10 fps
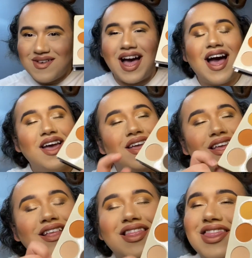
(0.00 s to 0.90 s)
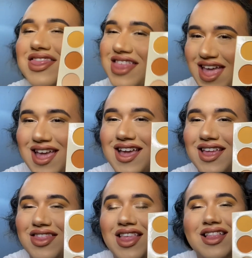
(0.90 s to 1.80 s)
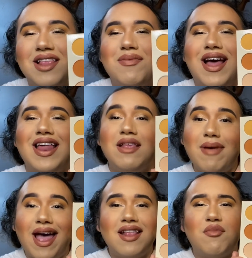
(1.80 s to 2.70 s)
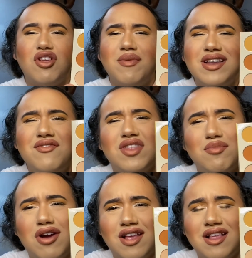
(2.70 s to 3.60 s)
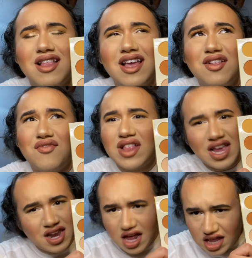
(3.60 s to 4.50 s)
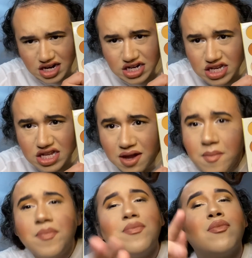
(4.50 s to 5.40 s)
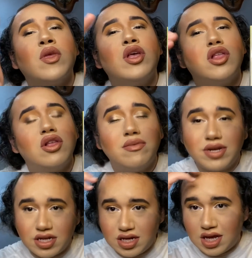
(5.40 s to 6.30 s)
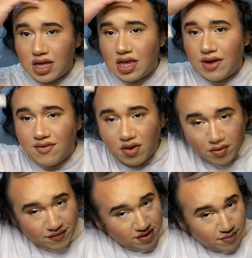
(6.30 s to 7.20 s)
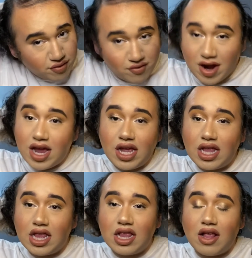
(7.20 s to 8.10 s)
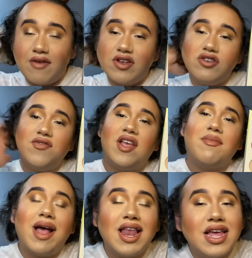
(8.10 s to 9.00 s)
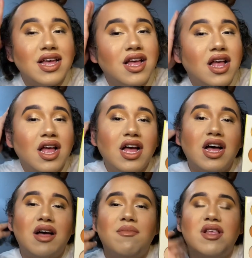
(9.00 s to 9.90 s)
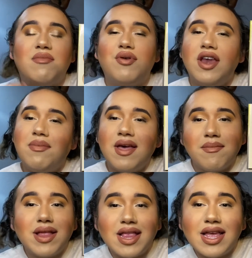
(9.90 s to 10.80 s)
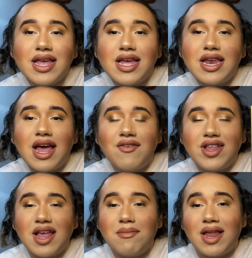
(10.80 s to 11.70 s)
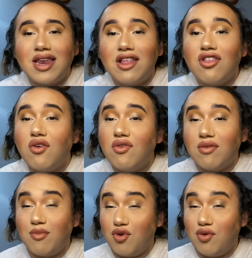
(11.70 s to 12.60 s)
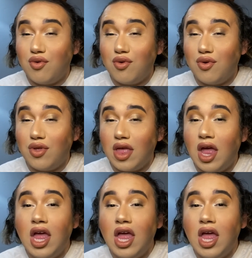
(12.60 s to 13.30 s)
I think that this palette is passable, especially for the price. I think it's $15. So, bitch, yeah, this is definitely worth the price of the Juvias palette. It's pretty pigmented. Everything blended so smooth.